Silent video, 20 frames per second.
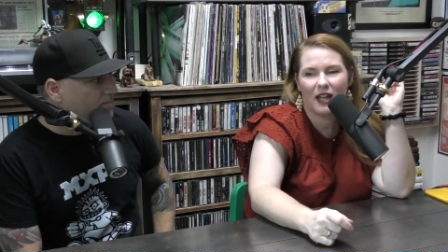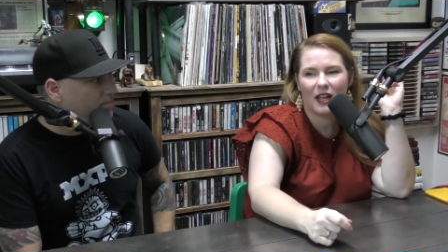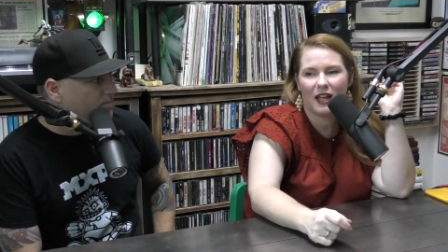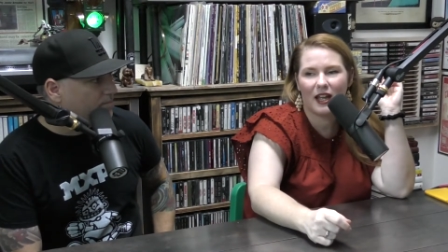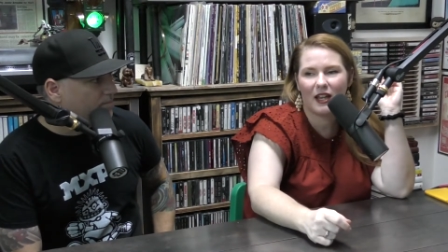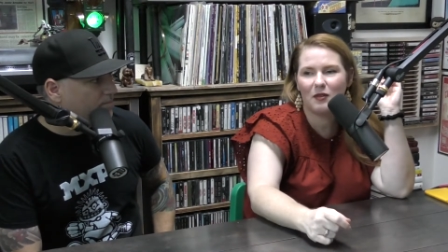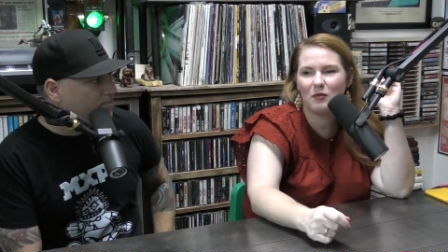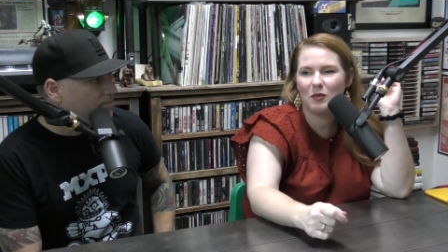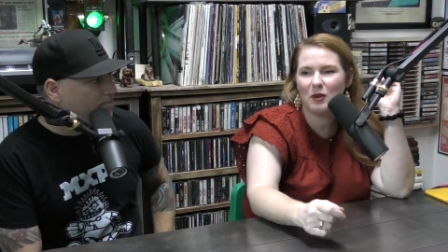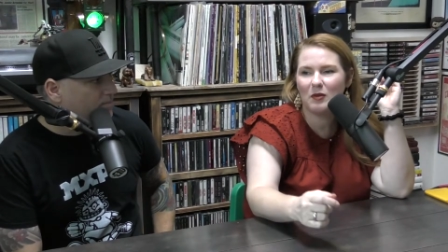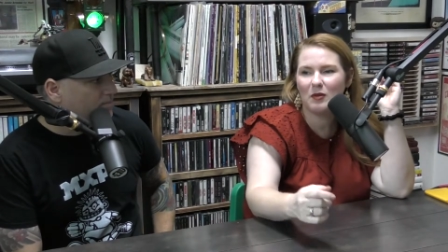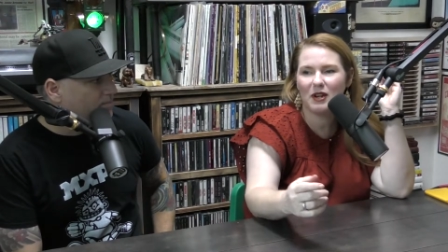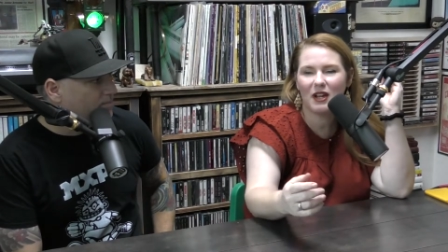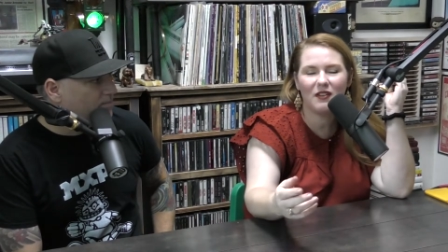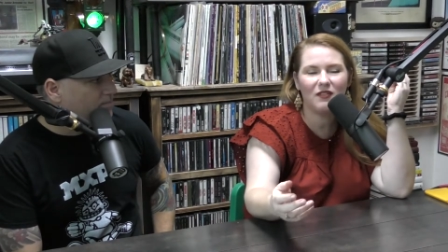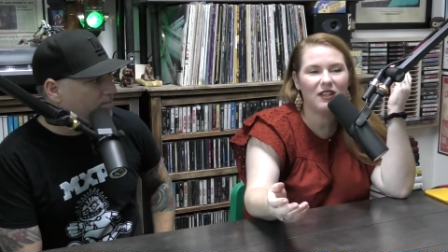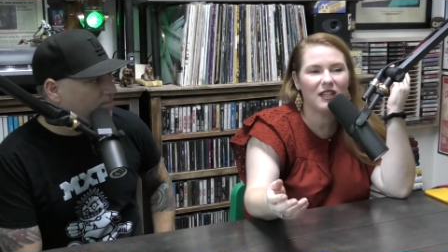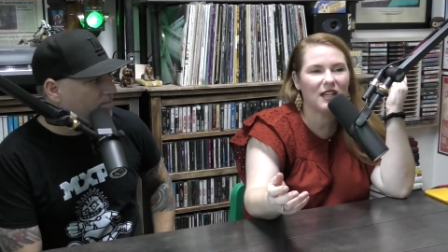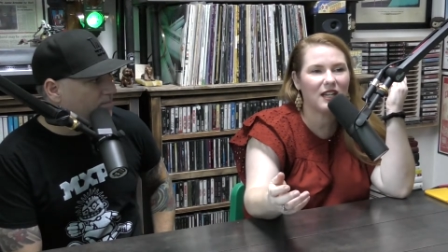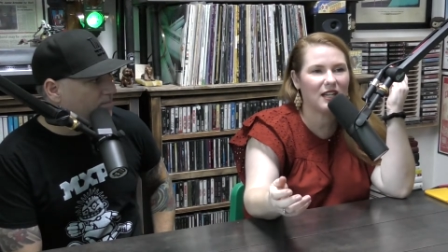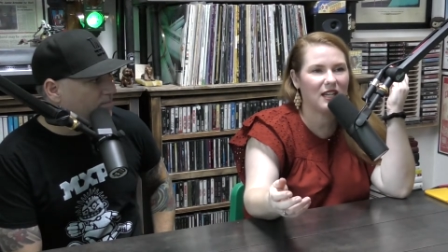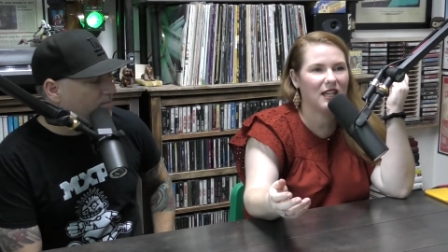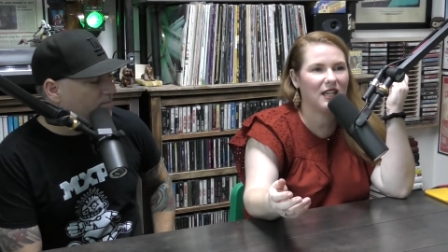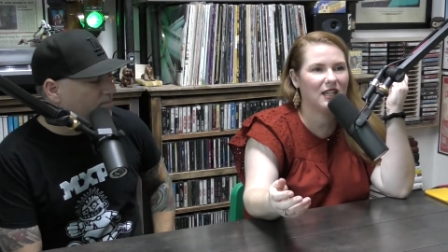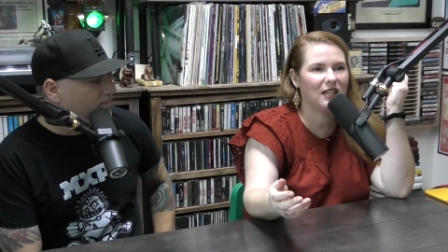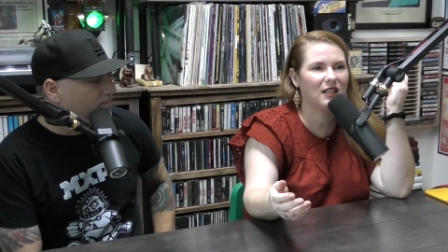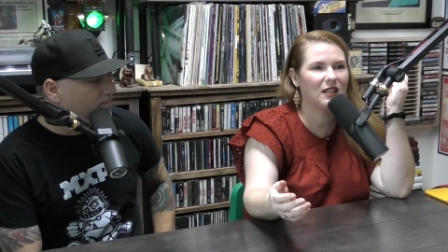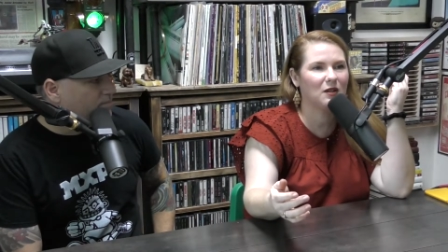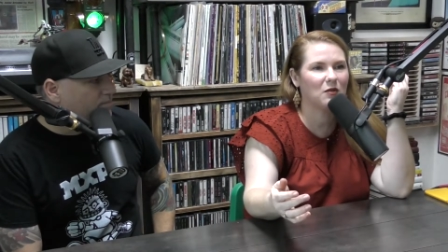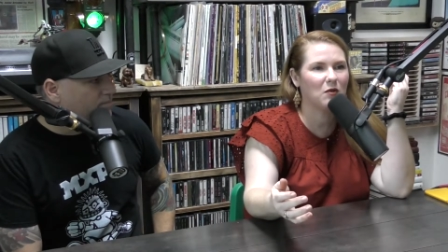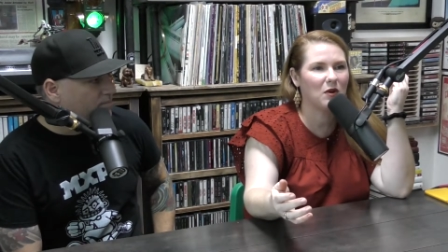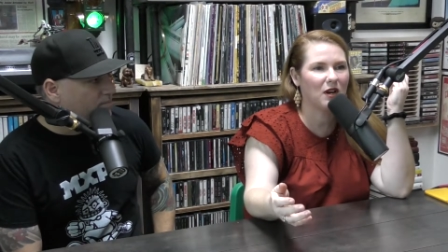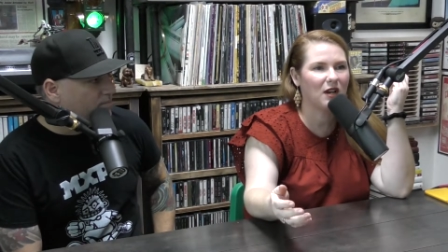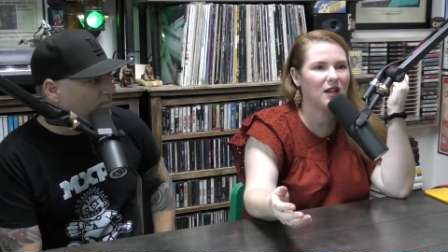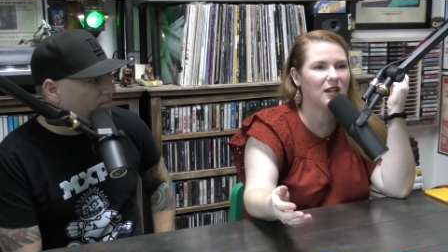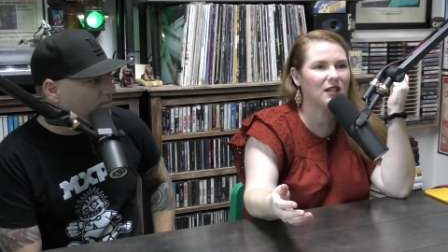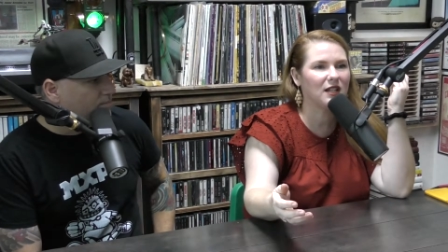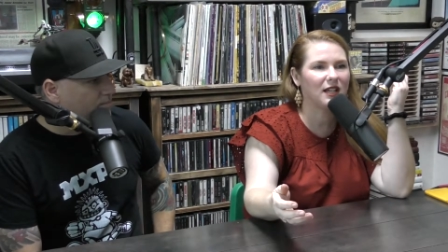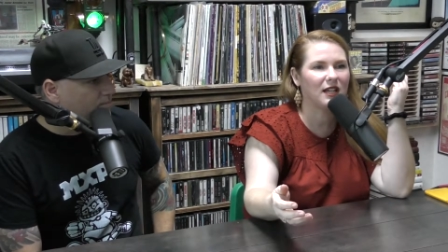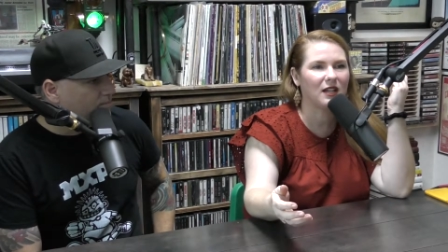And we would have like a kid that
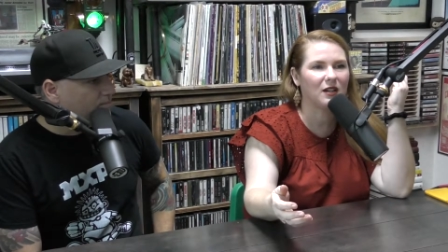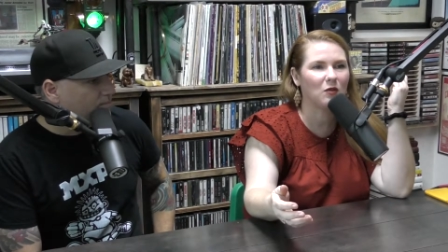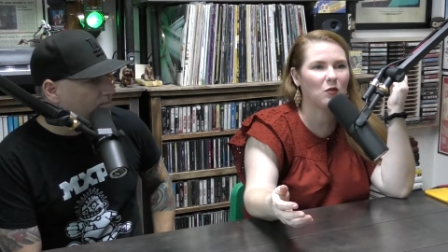wanted like